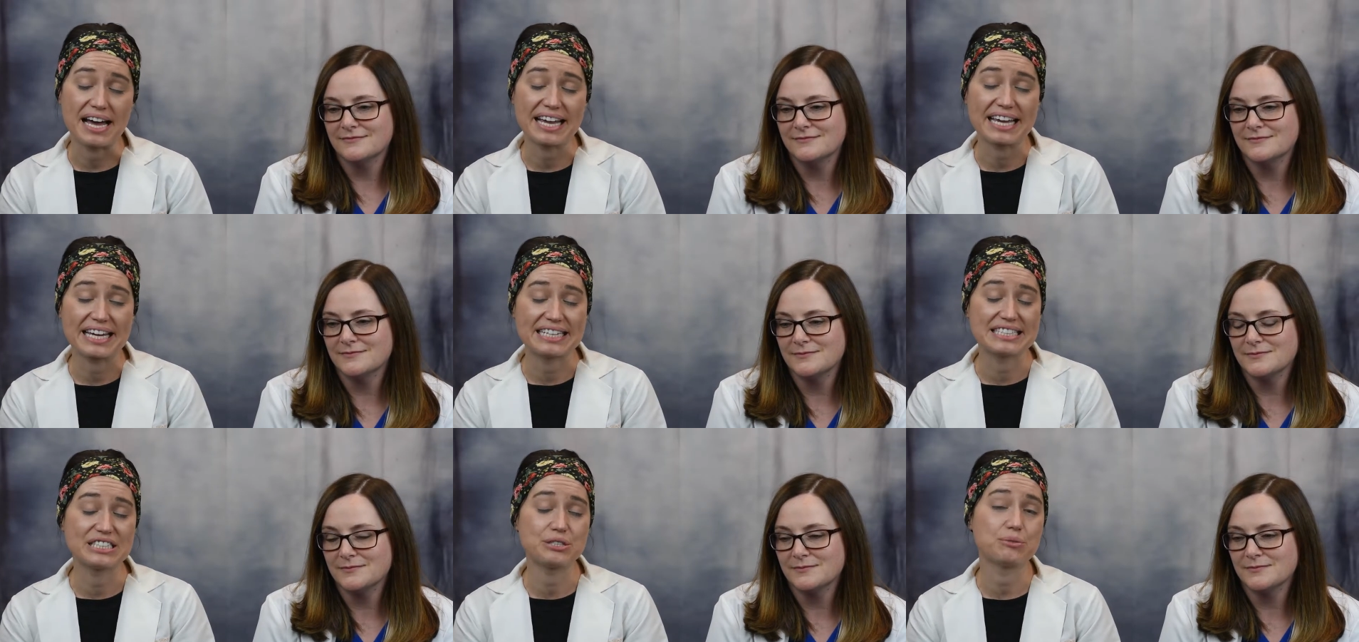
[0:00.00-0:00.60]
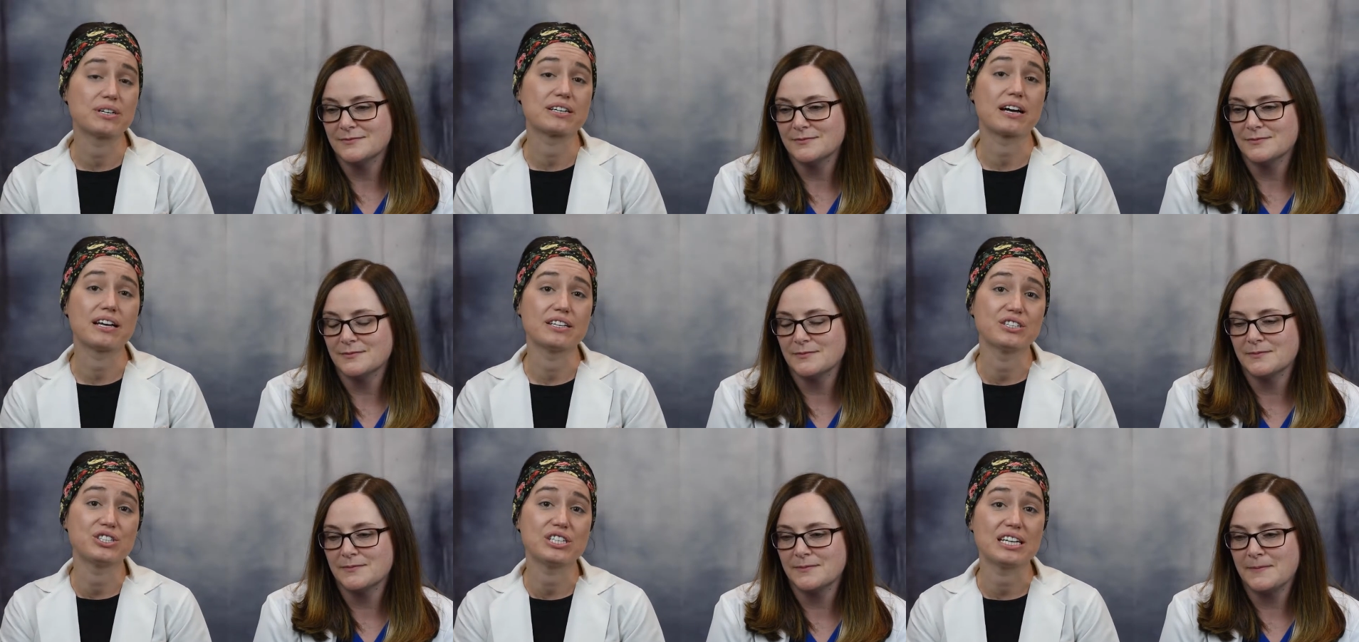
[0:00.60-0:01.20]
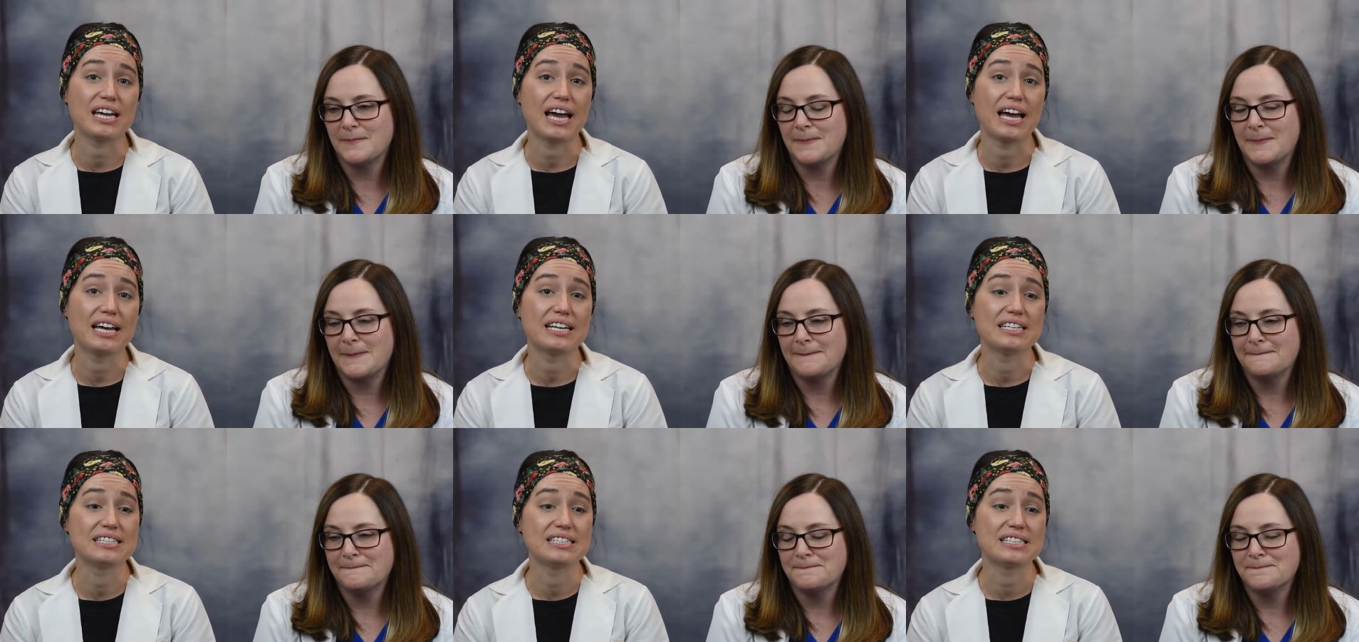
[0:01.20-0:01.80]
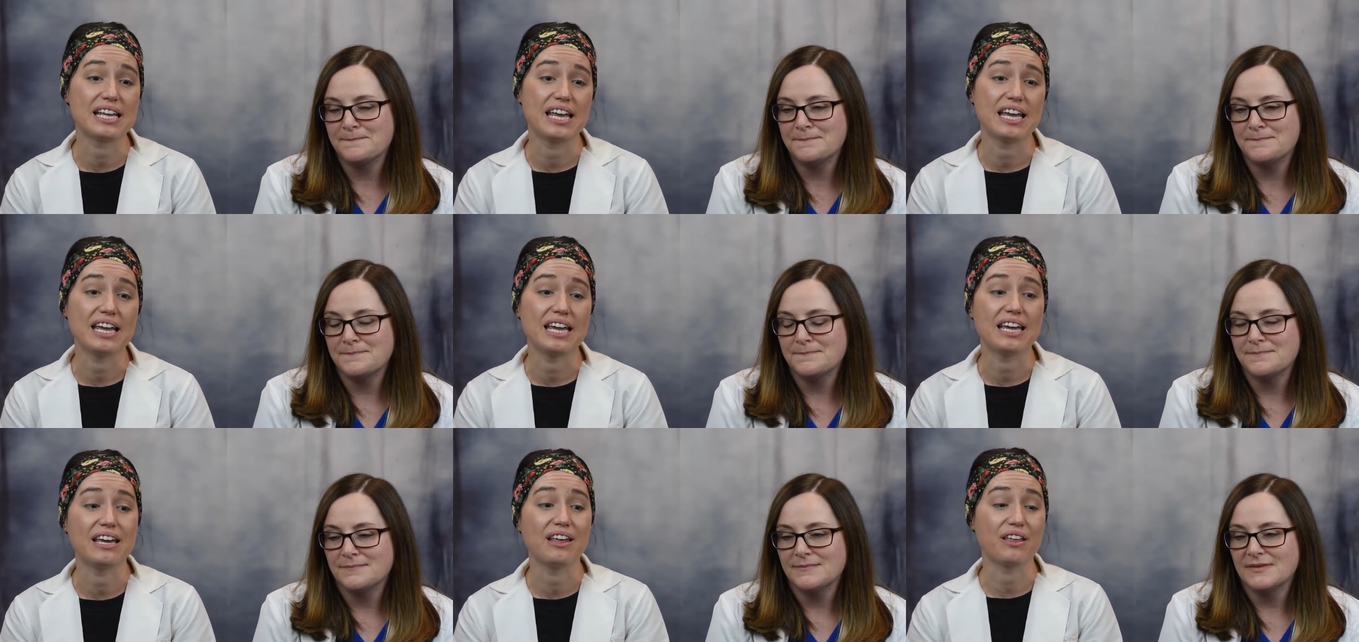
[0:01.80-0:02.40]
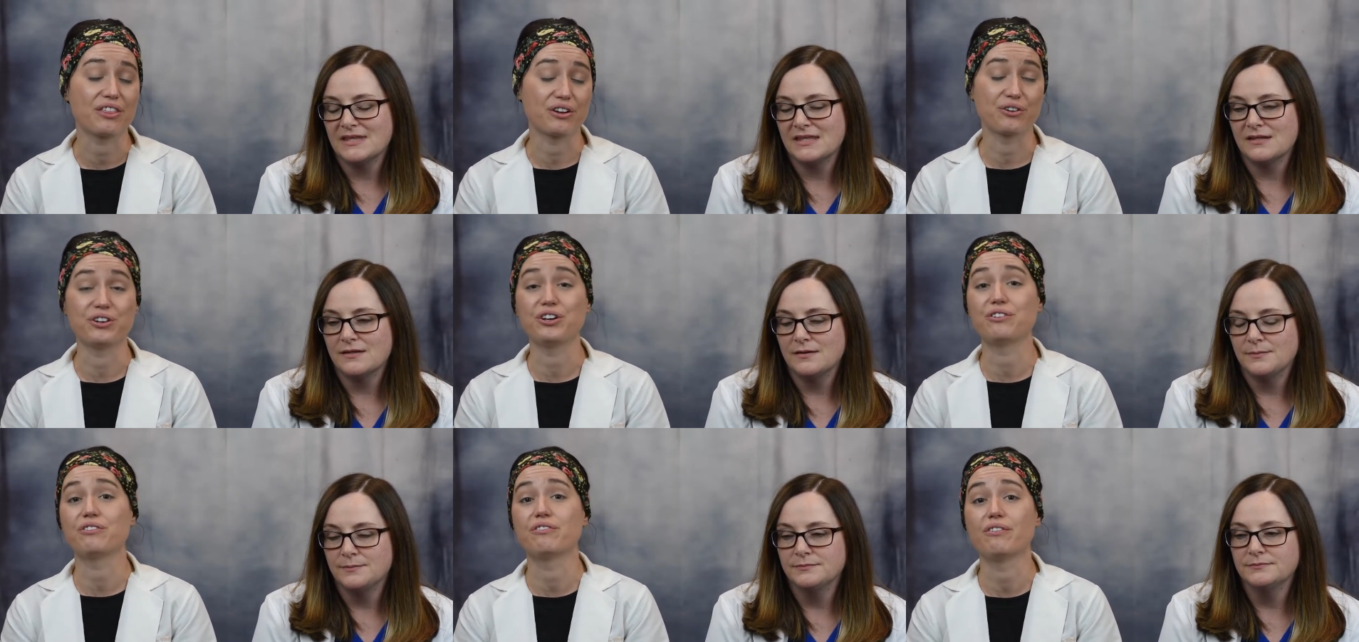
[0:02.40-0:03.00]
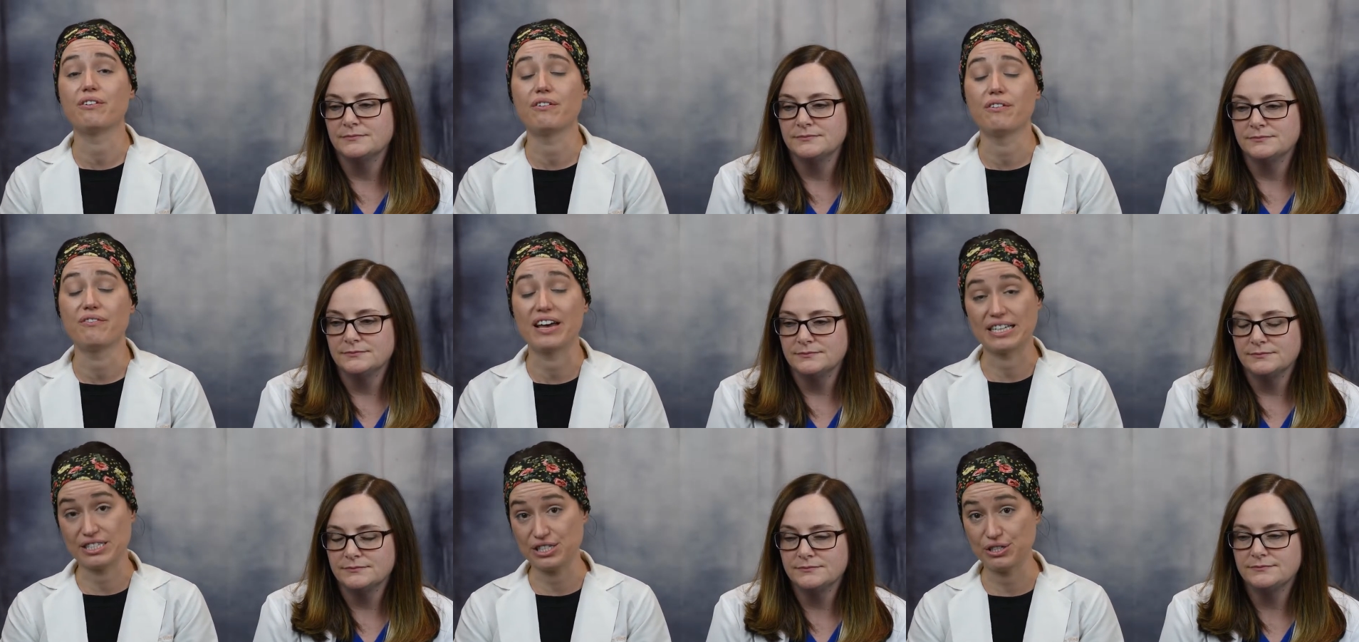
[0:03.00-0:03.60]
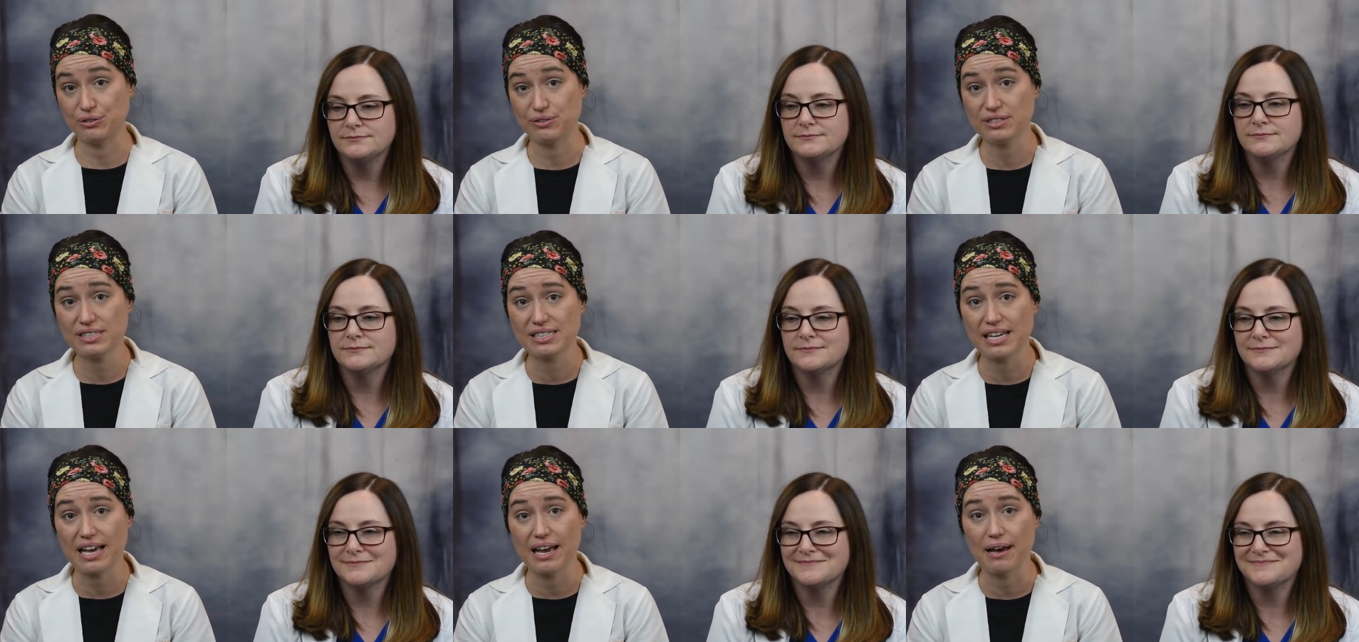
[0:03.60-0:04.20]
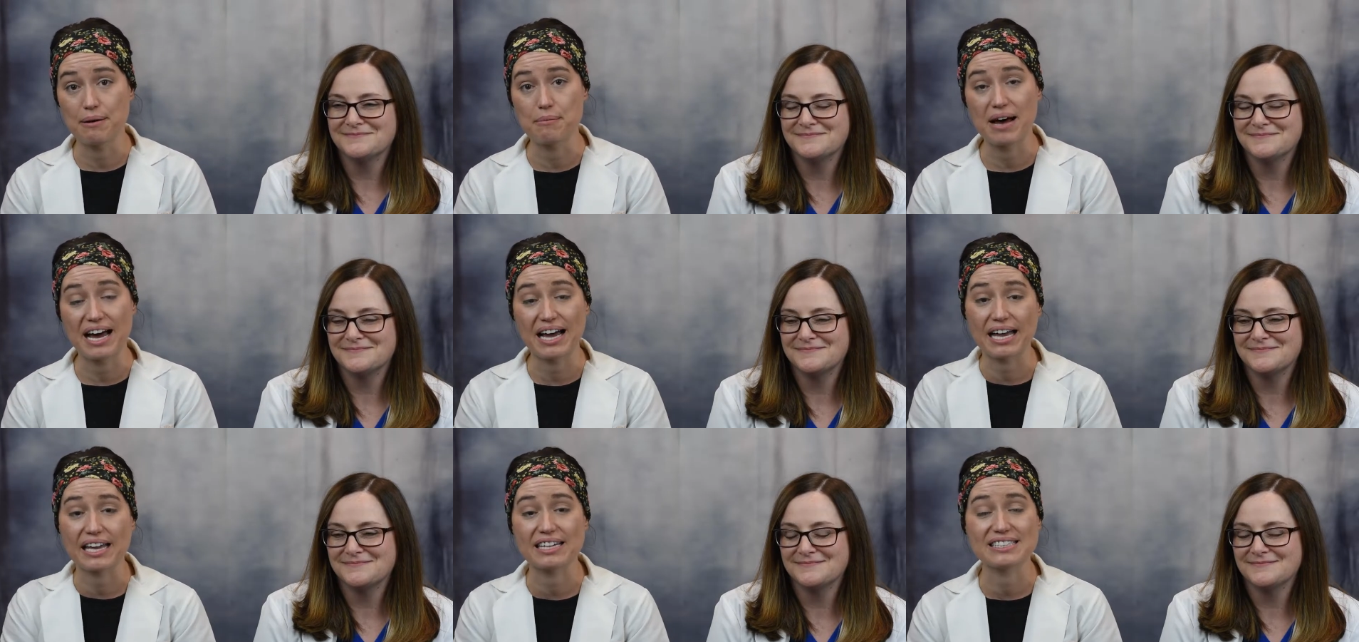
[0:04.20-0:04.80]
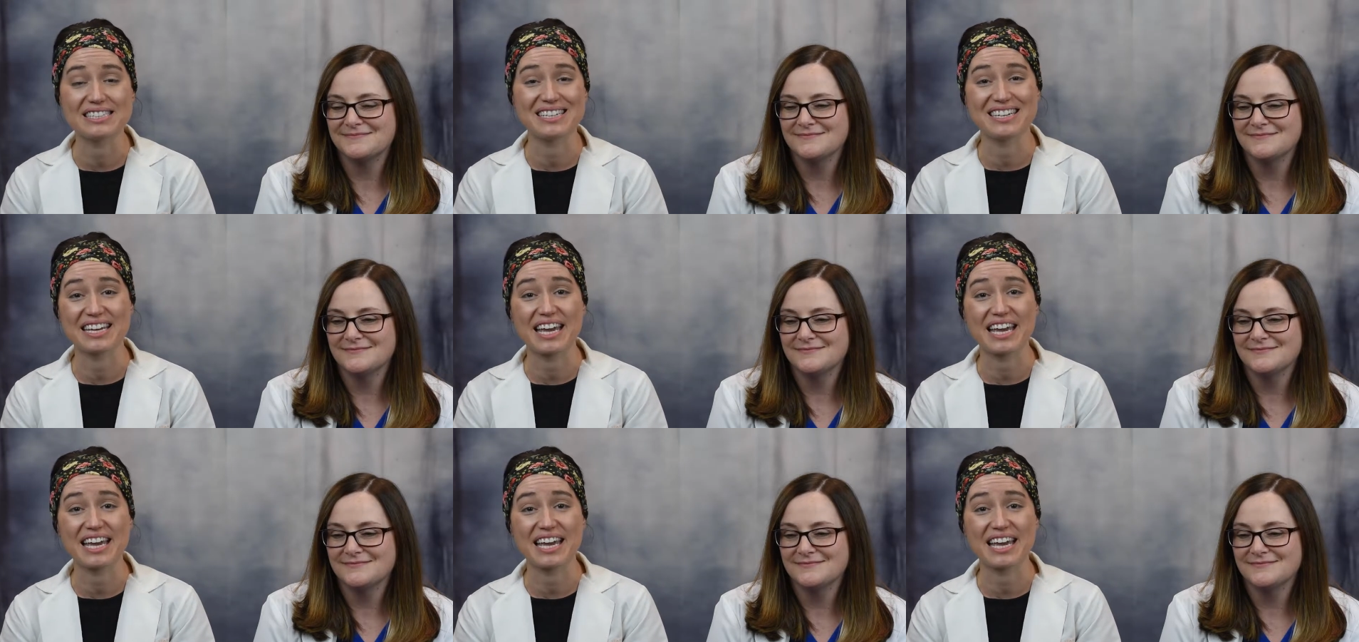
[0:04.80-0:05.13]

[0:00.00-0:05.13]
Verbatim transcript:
Speaker 1: I got into oncology as a third year vet student. Um, I had seen a